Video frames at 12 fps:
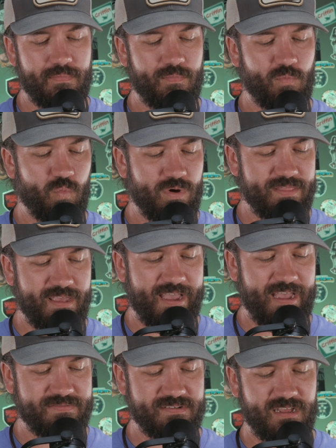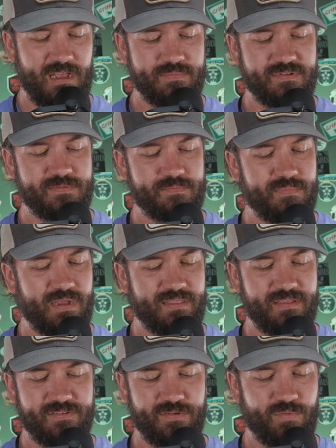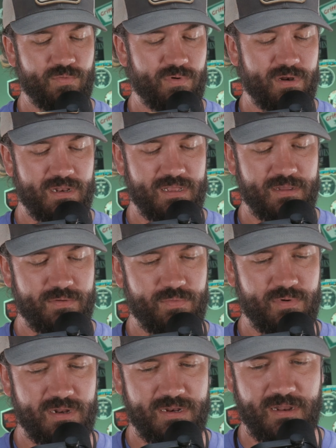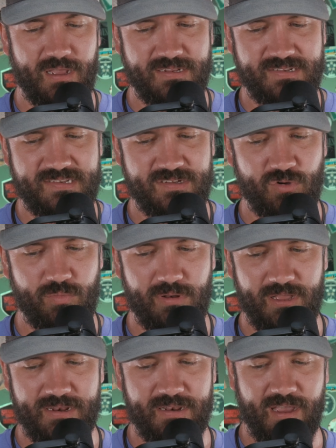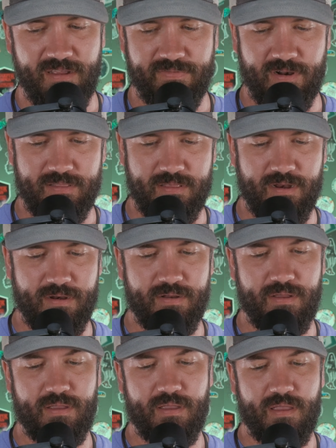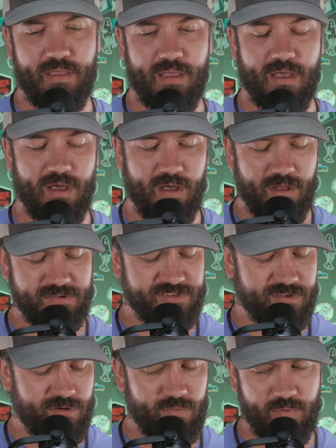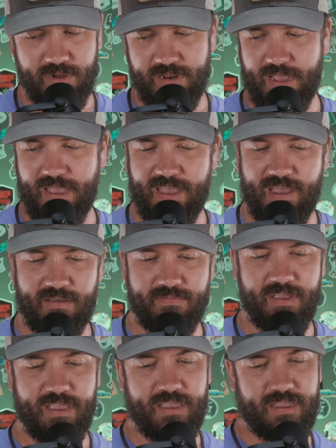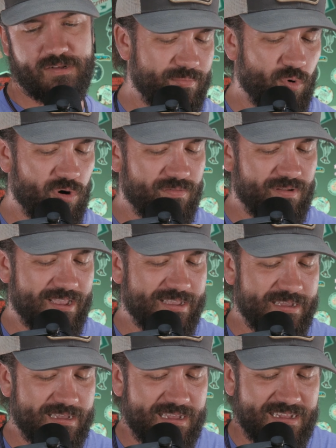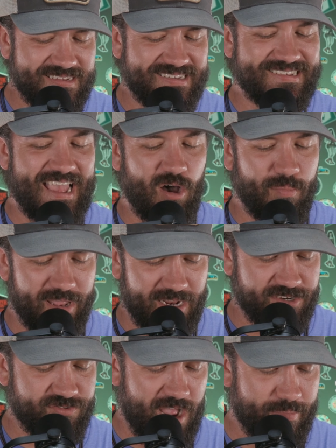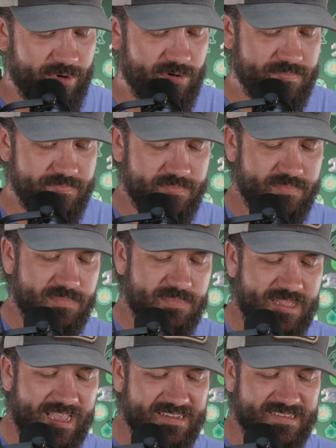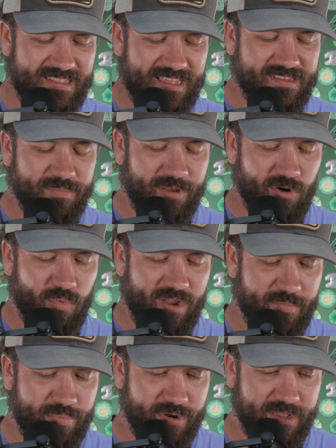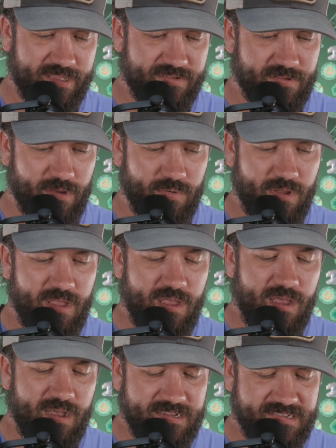with the half stops, making this a really, really nice single blade knife right there. Also, we're gonna have a more of like a, a sow belly trapper. That's that's a better way of putting it. So, a